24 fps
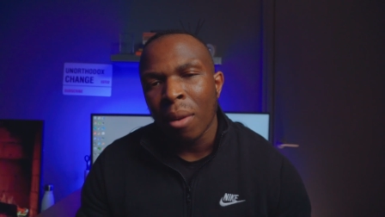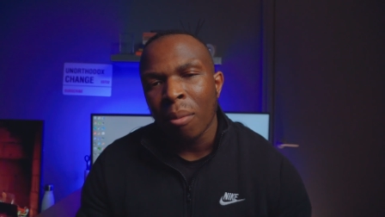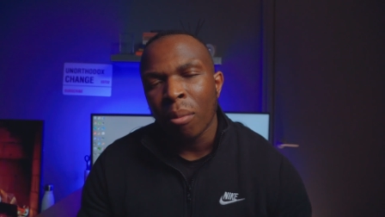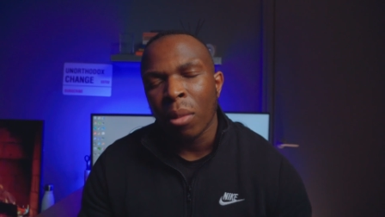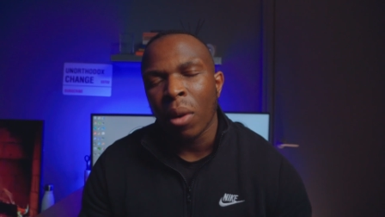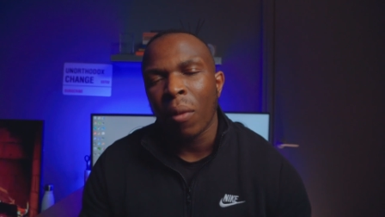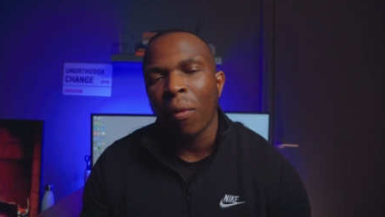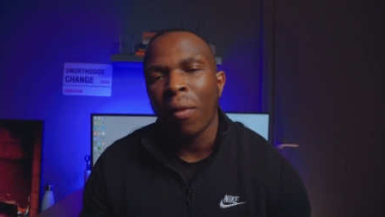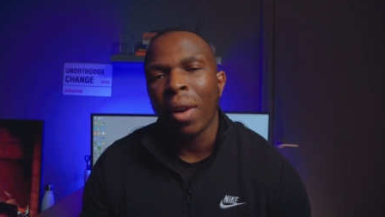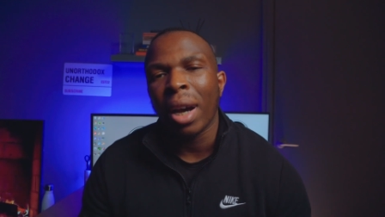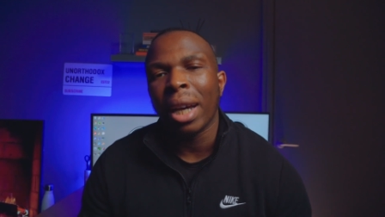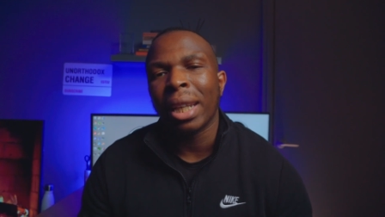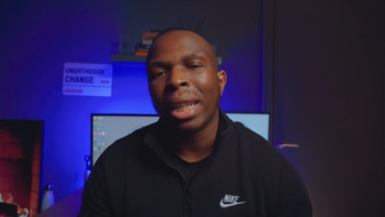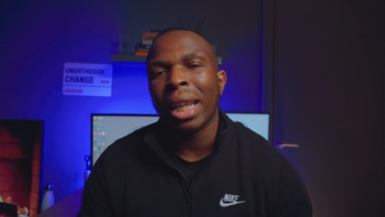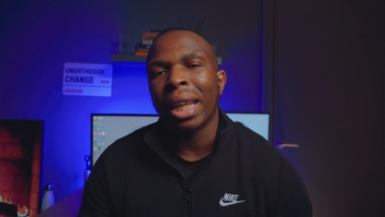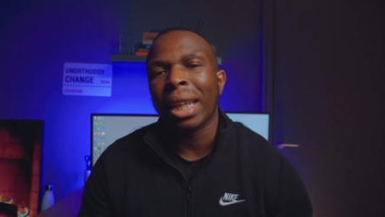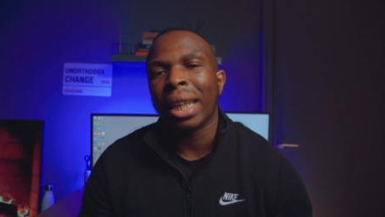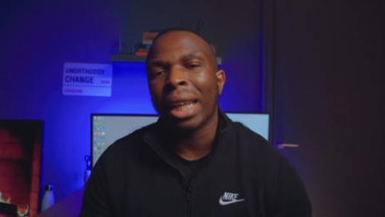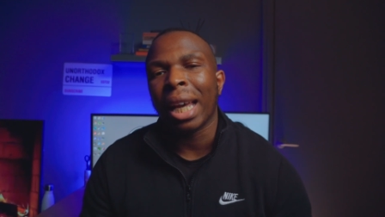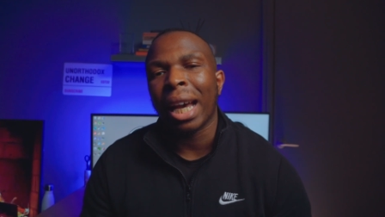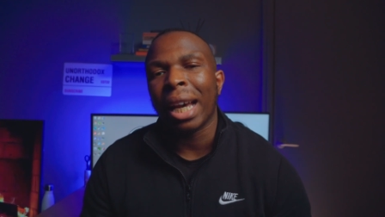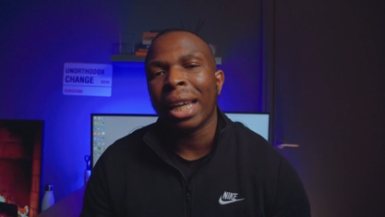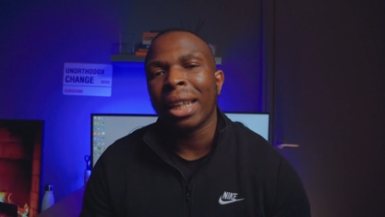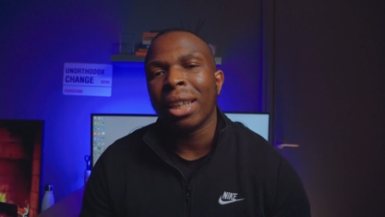provide that
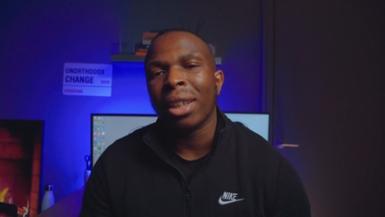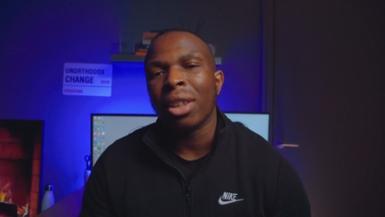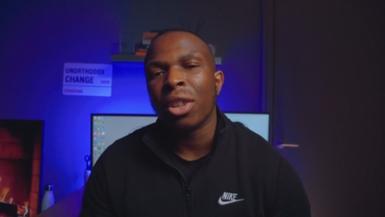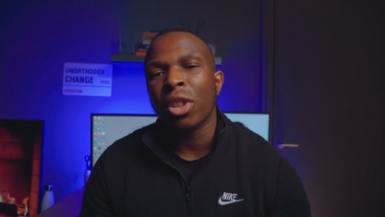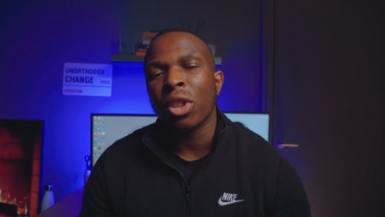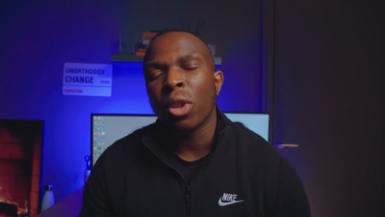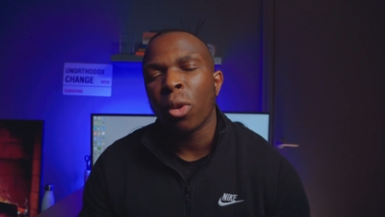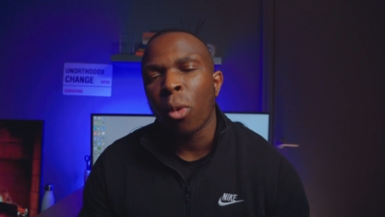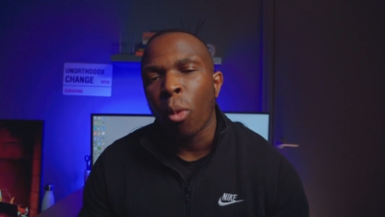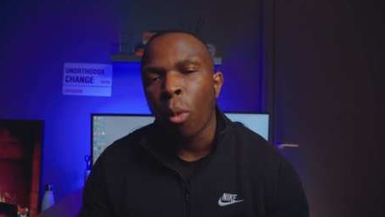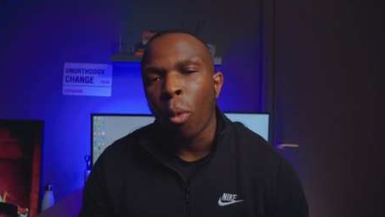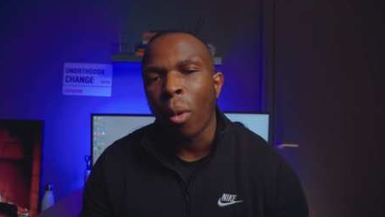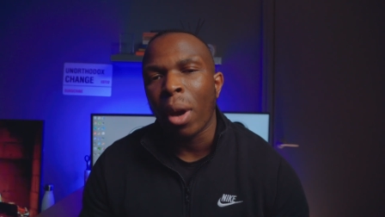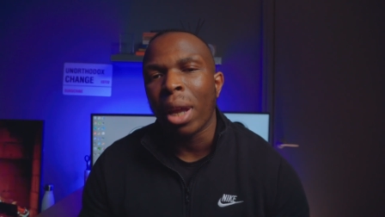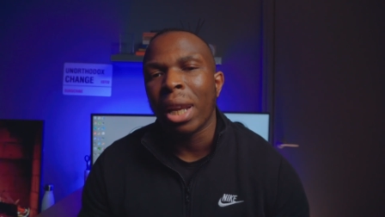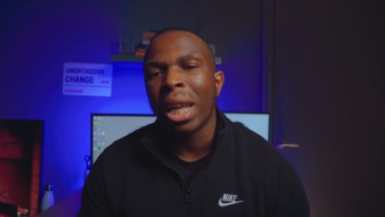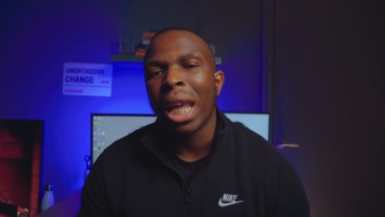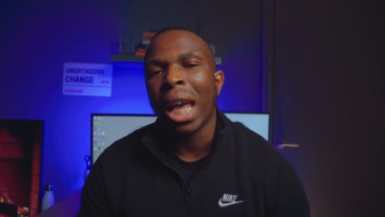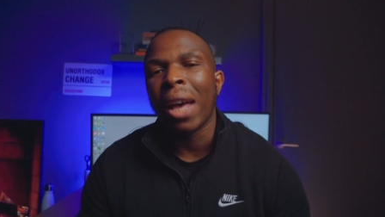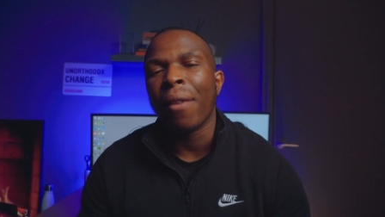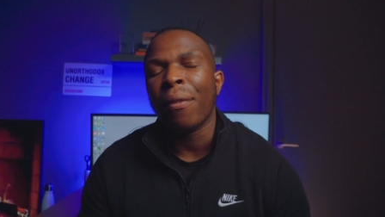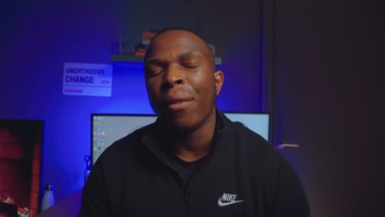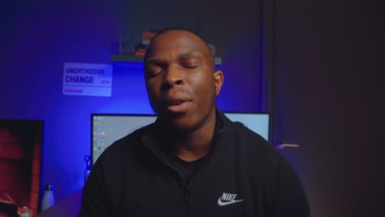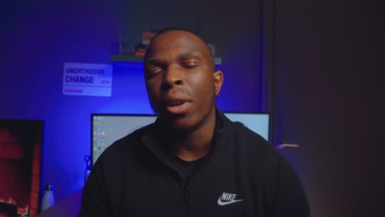guidance
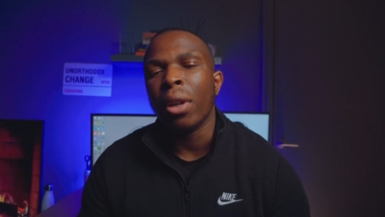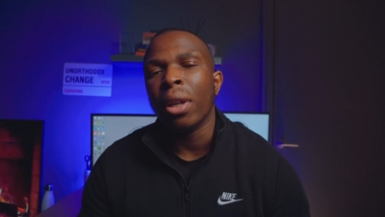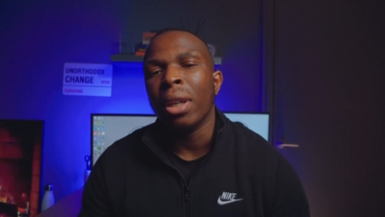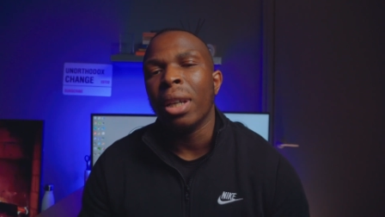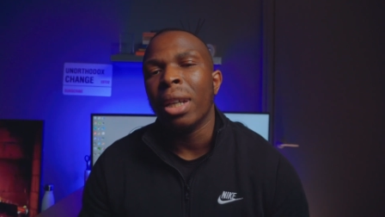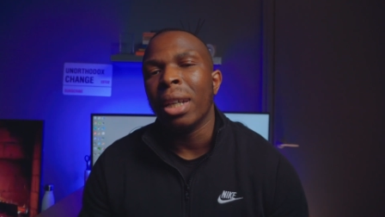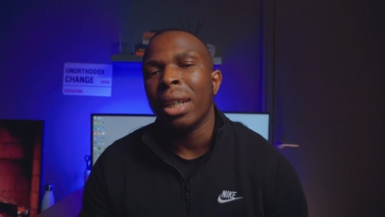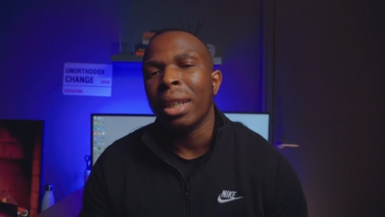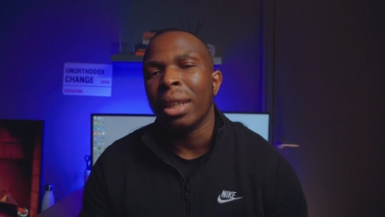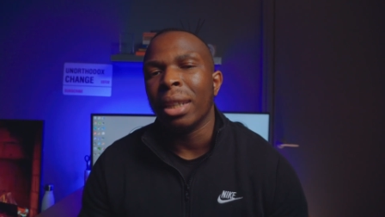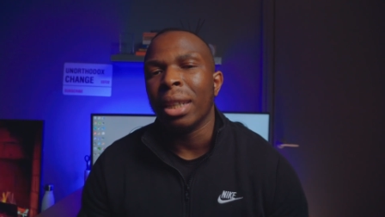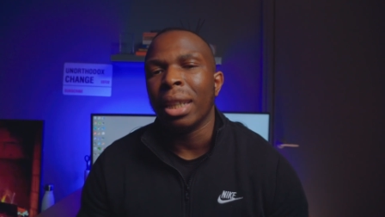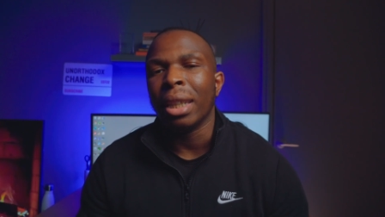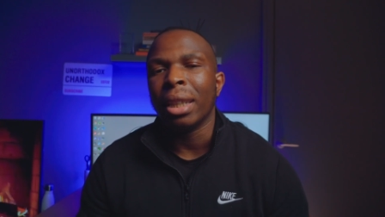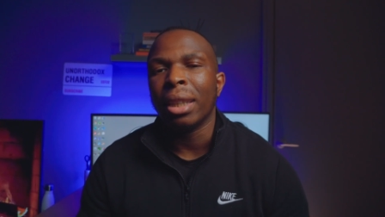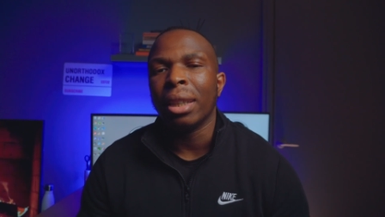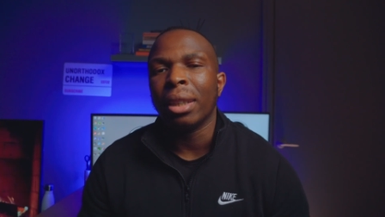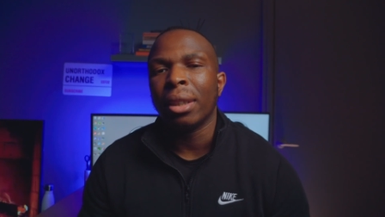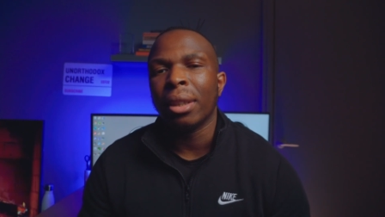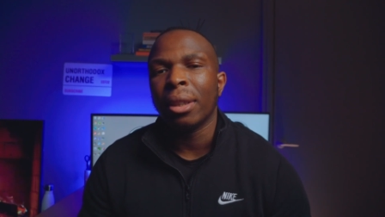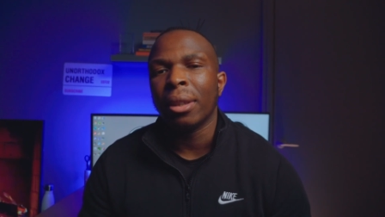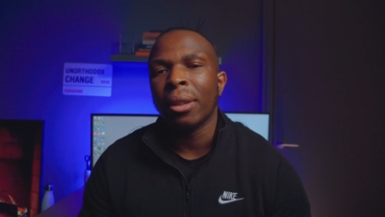whenever needed.